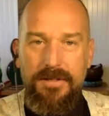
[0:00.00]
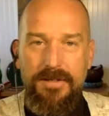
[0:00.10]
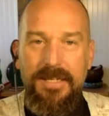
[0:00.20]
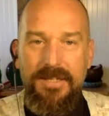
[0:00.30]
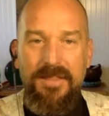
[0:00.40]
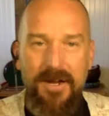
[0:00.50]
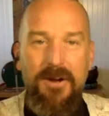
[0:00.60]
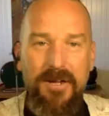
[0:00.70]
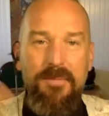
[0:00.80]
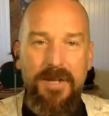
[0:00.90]
That they're
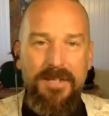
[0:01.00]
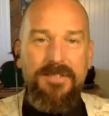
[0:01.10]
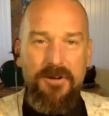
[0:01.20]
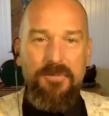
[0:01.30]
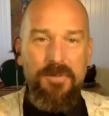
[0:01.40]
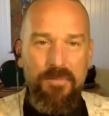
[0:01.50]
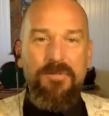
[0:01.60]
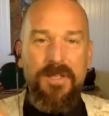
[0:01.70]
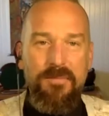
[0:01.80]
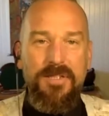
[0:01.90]
going to be concerned with
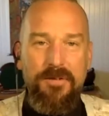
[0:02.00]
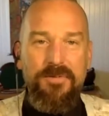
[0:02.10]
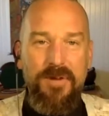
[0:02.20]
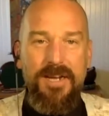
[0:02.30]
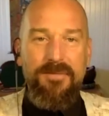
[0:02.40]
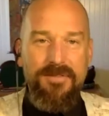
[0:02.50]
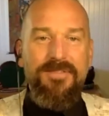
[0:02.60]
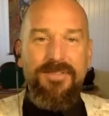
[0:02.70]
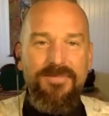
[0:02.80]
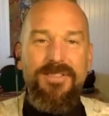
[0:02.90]
proving themselves right. And
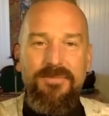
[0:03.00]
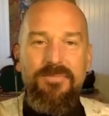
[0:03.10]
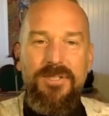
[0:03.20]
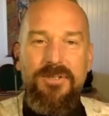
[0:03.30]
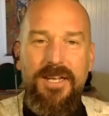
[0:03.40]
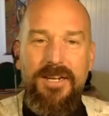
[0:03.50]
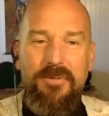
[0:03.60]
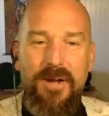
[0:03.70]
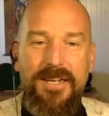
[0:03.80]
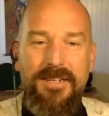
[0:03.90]
you get it,
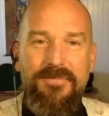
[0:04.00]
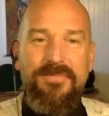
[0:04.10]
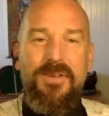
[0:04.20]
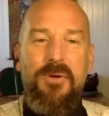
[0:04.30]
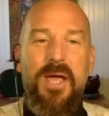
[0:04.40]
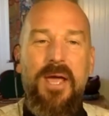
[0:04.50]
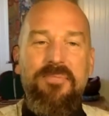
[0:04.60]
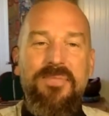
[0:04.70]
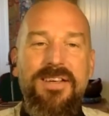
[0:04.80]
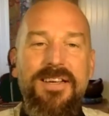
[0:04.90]
right? Okay.
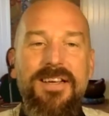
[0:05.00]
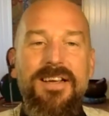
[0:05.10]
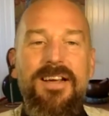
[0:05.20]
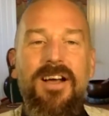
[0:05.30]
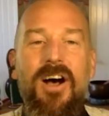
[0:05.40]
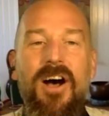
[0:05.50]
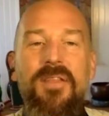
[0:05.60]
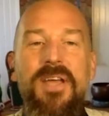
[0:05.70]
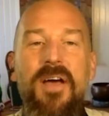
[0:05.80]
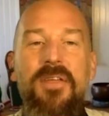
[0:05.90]
On
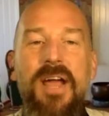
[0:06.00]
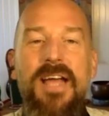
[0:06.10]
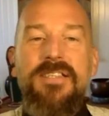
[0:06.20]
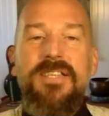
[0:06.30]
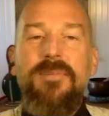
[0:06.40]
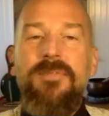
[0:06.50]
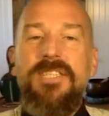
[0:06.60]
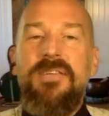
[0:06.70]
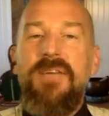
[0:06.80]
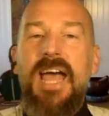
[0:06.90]
the other hand, some of us
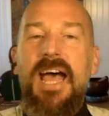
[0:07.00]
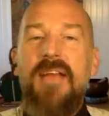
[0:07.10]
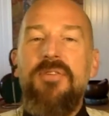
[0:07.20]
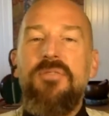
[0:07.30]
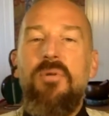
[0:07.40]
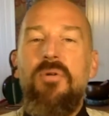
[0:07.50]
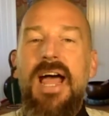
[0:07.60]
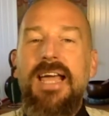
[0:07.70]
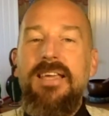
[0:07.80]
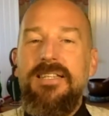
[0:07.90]
have had those
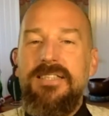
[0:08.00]
miraculous